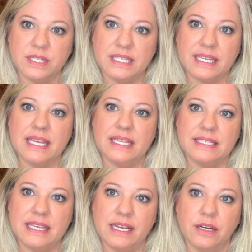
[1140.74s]
Once it
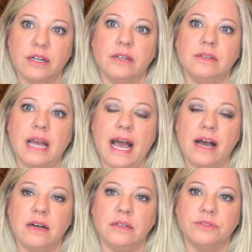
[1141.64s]
gets here,
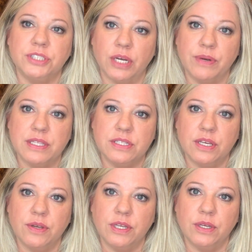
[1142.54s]
I'll show it
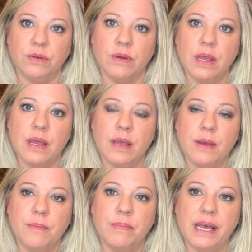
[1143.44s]
to you.
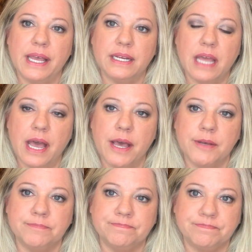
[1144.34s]
But
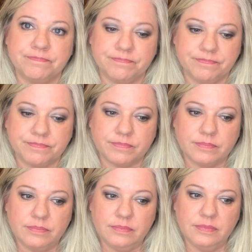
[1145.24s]
I'm
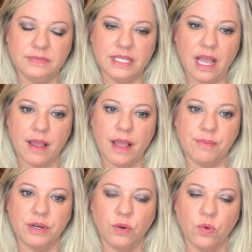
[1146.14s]

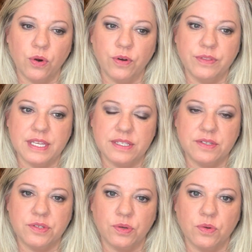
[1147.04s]
going to order
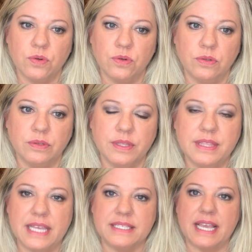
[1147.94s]
this tool
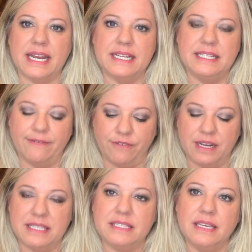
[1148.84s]
that's got a
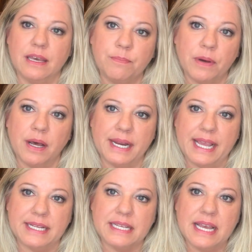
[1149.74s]
different tip on
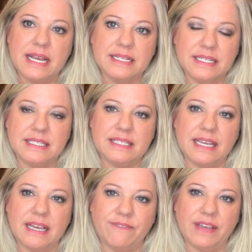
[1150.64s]
it to
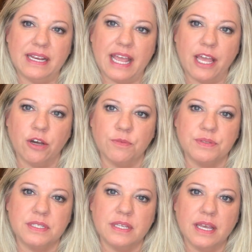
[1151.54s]
see if it
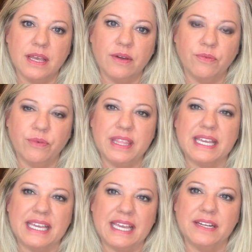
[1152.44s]
helps with
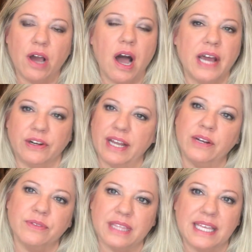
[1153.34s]
it getting hotter. I
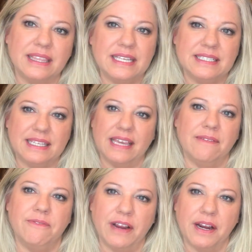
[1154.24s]
don't think these
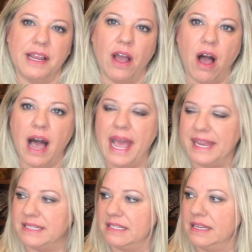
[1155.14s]
get very
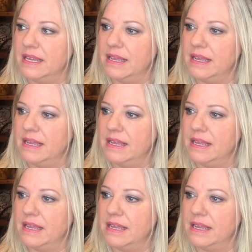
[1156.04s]
hot,